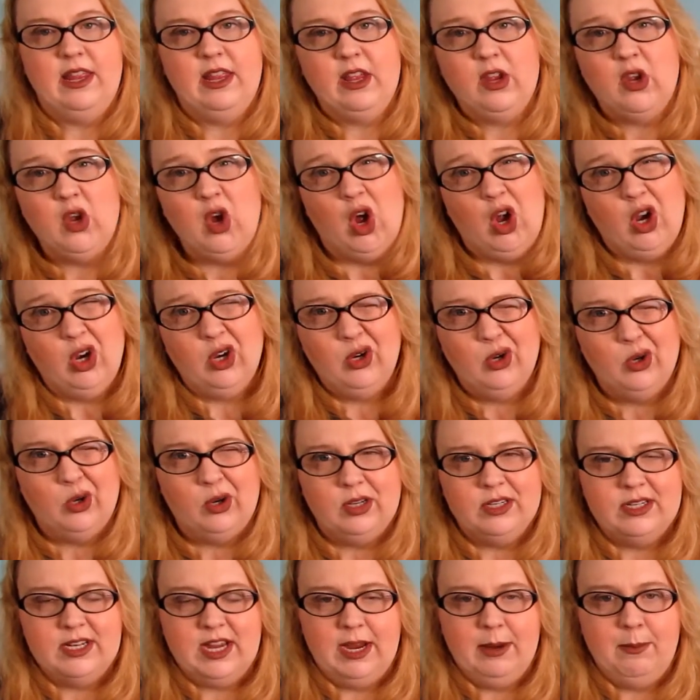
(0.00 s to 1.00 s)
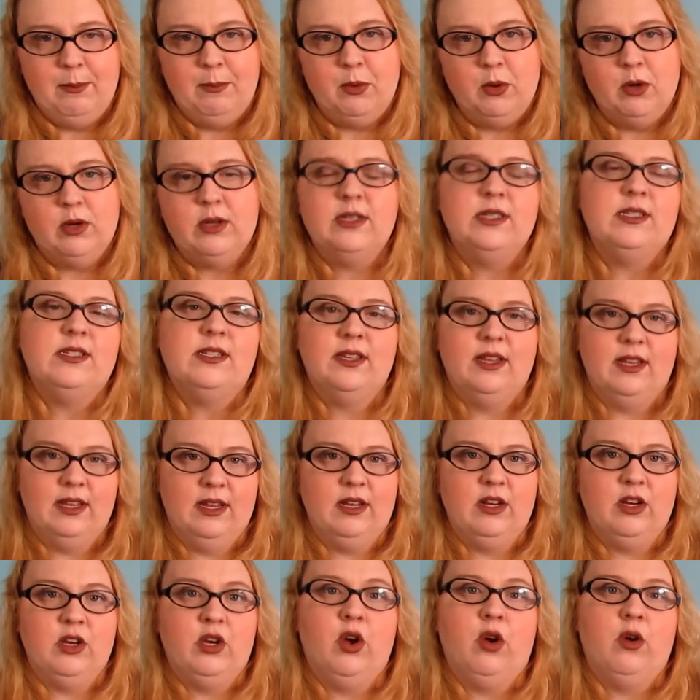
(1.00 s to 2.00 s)
Gone Girl type books,
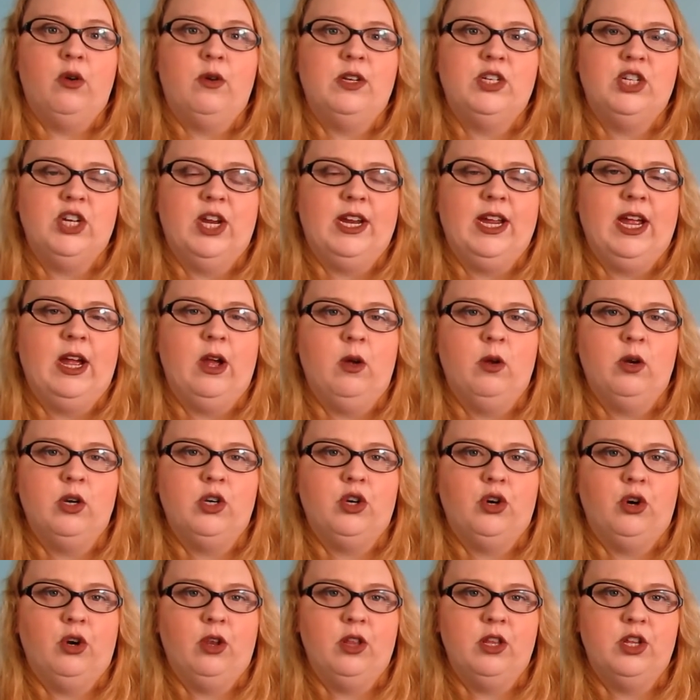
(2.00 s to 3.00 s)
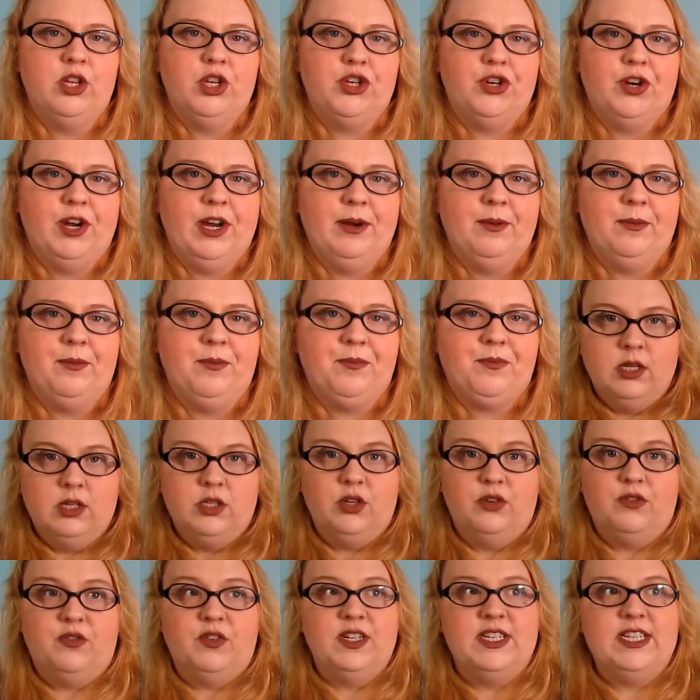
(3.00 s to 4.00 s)
go check out Girl on the Train.
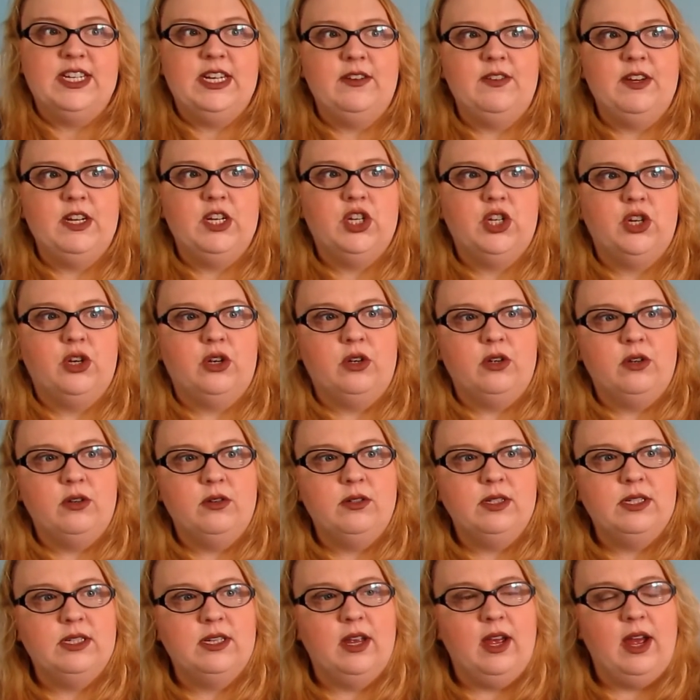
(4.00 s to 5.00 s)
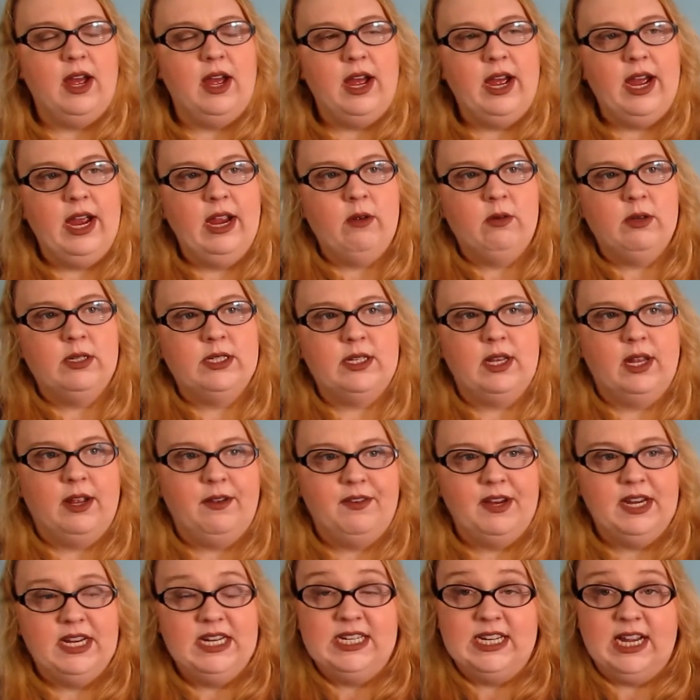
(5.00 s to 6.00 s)
So for TV shows, I was
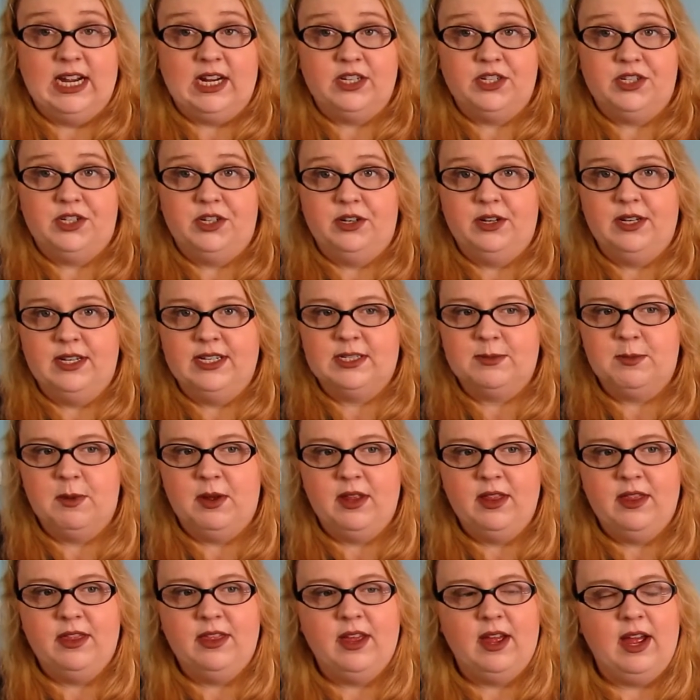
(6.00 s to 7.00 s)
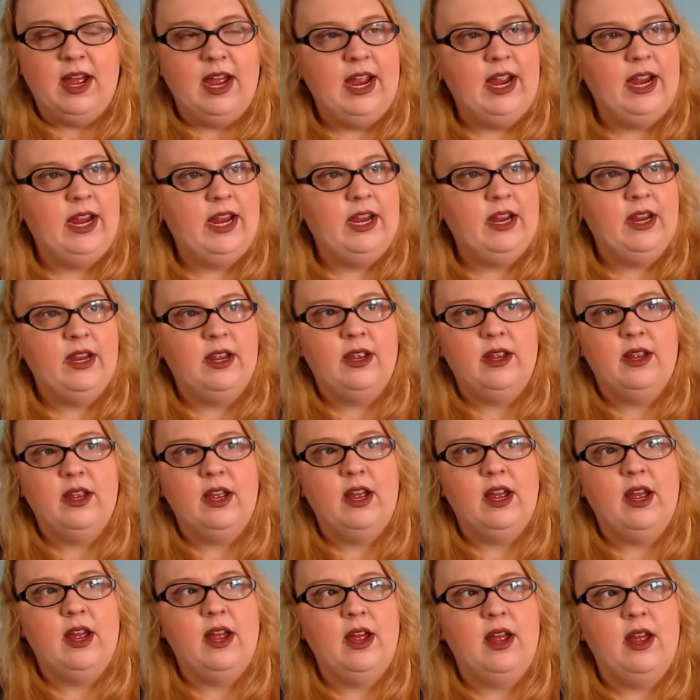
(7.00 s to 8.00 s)
loving Dexter this month. I
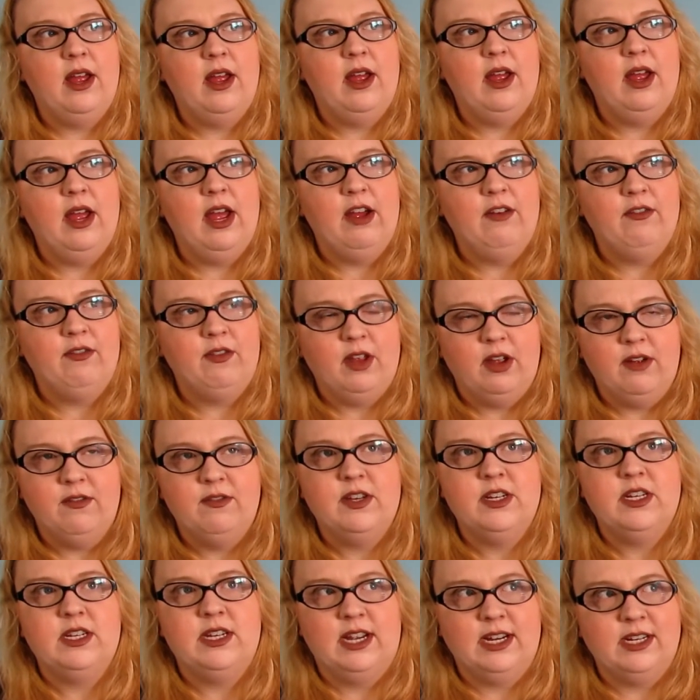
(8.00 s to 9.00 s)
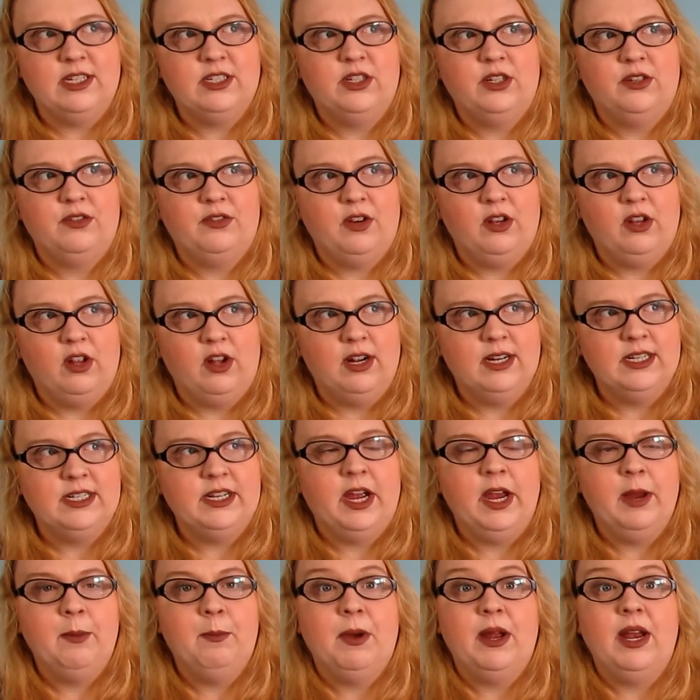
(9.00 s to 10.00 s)
have loved Dexter for a long
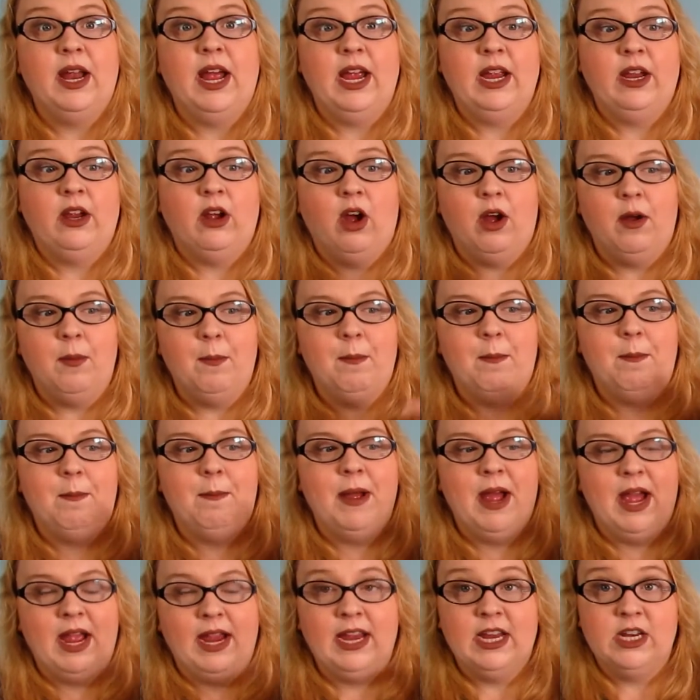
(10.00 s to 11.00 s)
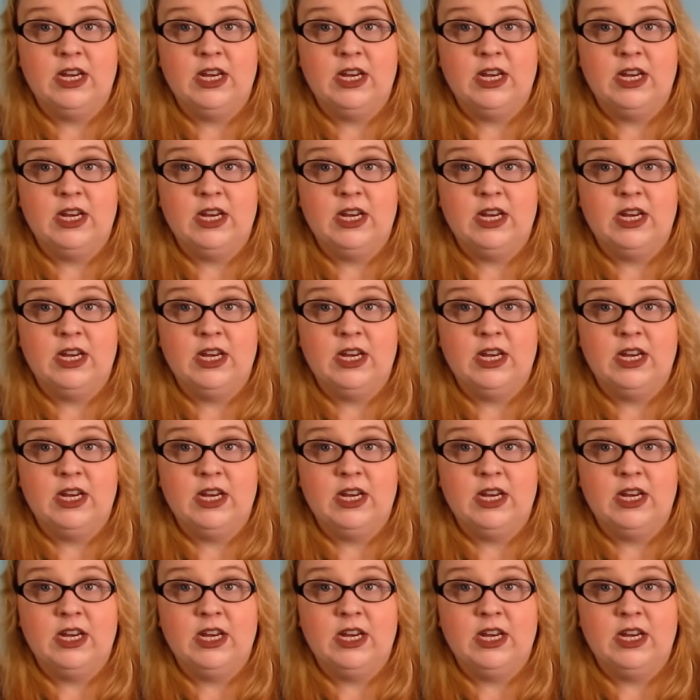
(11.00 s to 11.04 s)
time, but I got back